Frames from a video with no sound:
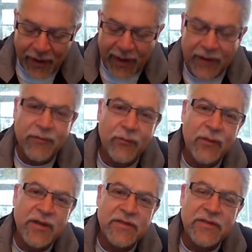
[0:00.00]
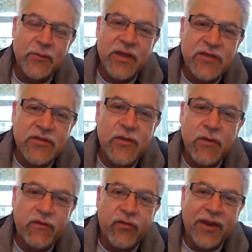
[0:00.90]
and we we
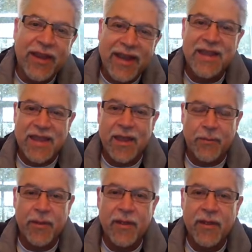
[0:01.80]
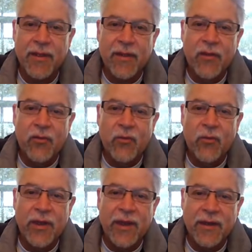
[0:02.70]
soon forget them
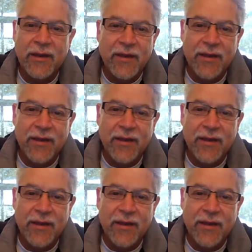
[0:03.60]
when